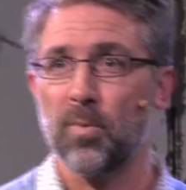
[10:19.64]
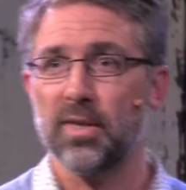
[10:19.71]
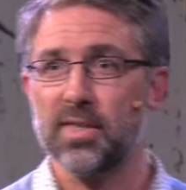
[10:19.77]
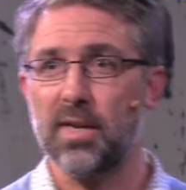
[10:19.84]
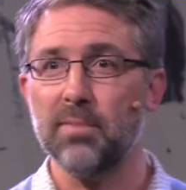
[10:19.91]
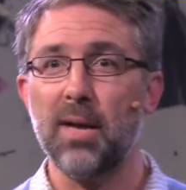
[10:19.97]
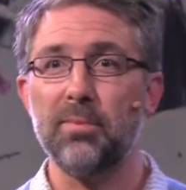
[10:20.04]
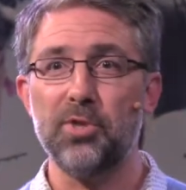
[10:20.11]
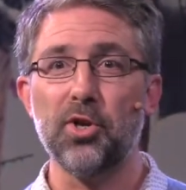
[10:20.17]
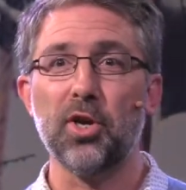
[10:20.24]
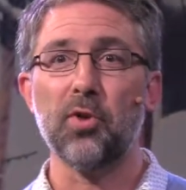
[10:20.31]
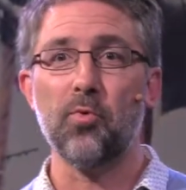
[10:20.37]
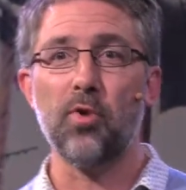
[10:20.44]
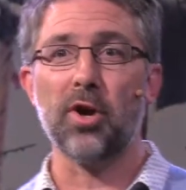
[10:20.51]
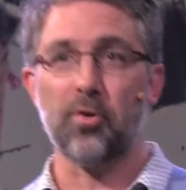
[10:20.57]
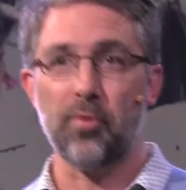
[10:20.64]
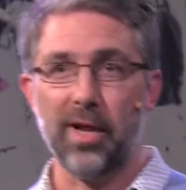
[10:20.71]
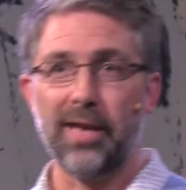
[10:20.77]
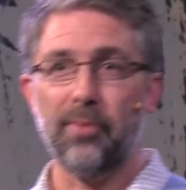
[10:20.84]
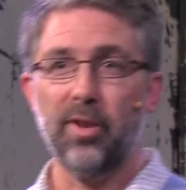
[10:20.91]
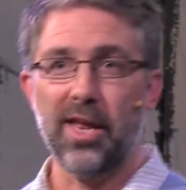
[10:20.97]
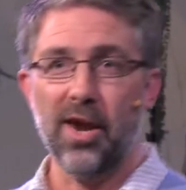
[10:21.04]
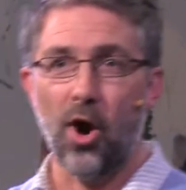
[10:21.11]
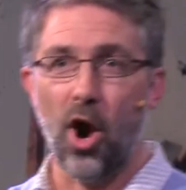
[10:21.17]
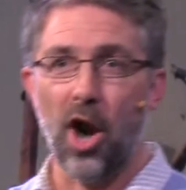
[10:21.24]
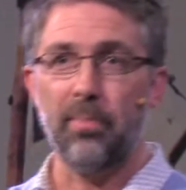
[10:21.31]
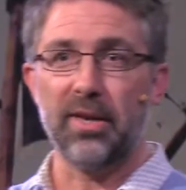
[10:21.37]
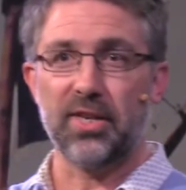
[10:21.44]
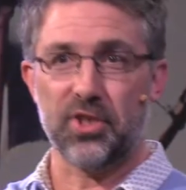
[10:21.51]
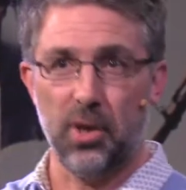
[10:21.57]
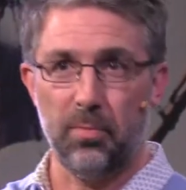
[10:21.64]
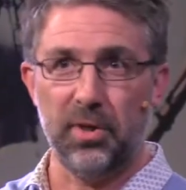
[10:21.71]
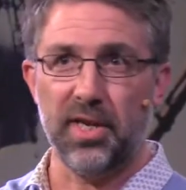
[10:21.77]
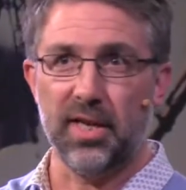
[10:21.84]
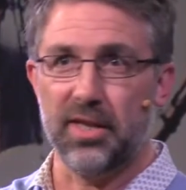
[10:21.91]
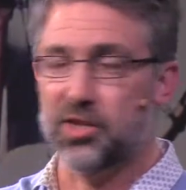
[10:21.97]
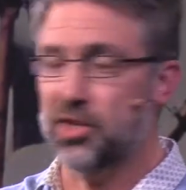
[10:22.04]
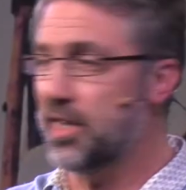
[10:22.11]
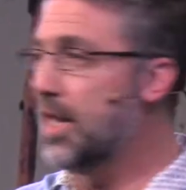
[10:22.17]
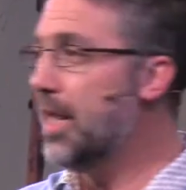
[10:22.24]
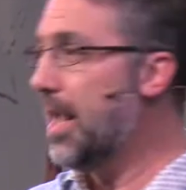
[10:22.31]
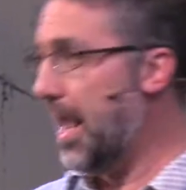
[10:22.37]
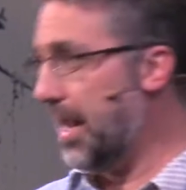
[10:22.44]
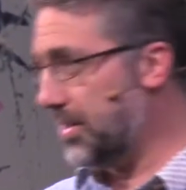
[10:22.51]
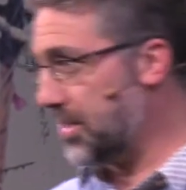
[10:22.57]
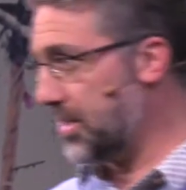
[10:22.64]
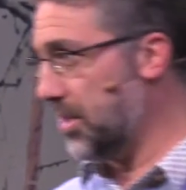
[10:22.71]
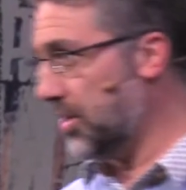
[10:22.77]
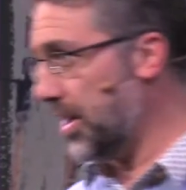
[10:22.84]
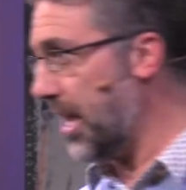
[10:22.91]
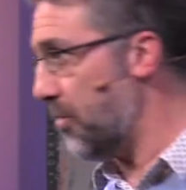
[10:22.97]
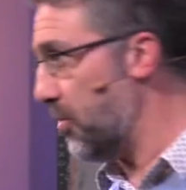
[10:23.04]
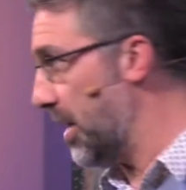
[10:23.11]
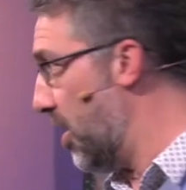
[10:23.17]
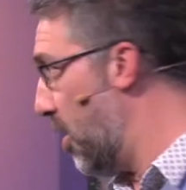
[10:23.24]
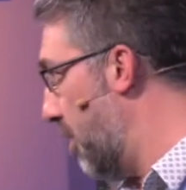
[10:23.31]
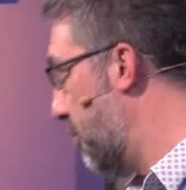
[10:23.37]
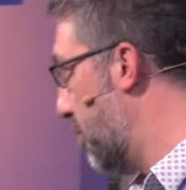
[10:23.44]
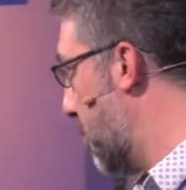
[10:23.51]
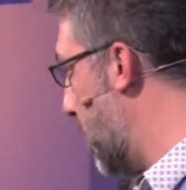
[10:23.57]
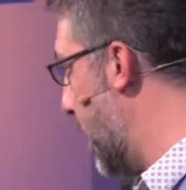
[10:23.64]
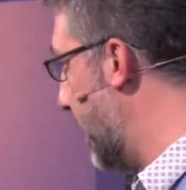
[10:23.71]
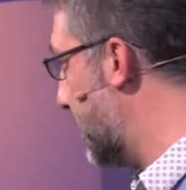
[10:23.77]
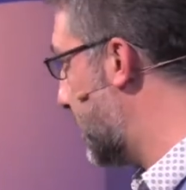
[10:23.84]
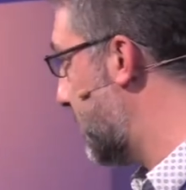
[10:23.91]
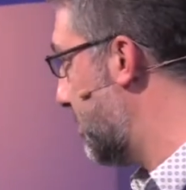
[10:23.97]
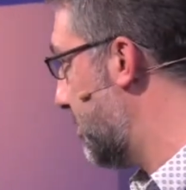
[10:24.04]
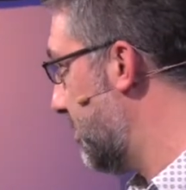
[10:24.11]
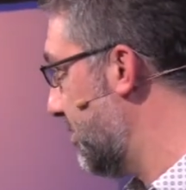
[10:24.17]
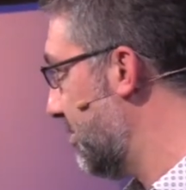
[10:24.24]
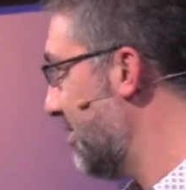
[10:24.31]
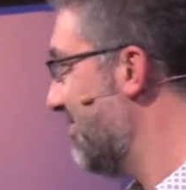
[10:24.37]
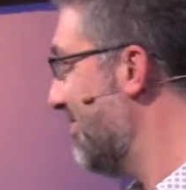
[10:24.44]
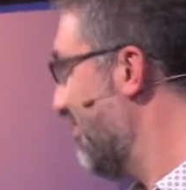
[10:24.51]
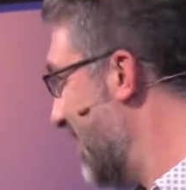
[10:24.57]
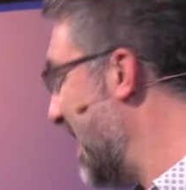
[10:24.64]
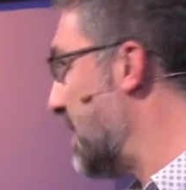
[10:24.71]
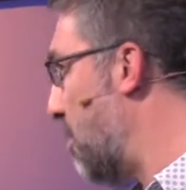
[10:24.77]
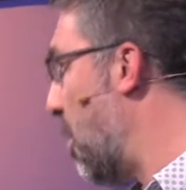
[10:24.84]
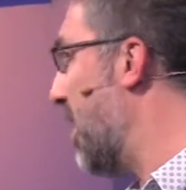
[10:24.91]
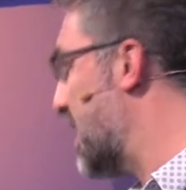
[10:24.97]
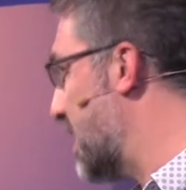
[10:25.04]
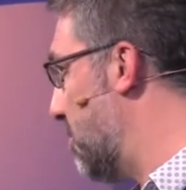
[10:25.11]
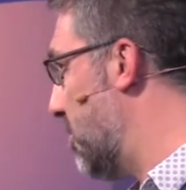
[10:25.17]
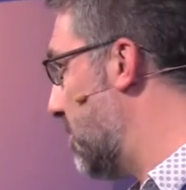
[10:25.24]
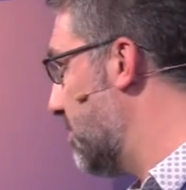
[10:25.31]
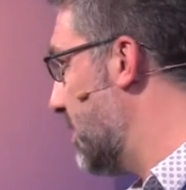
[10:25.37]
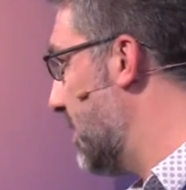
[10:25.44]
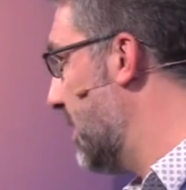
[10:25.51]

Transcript: Sometimes you can work really, really hard, be super diligent, and still get really awful grades. That's possible.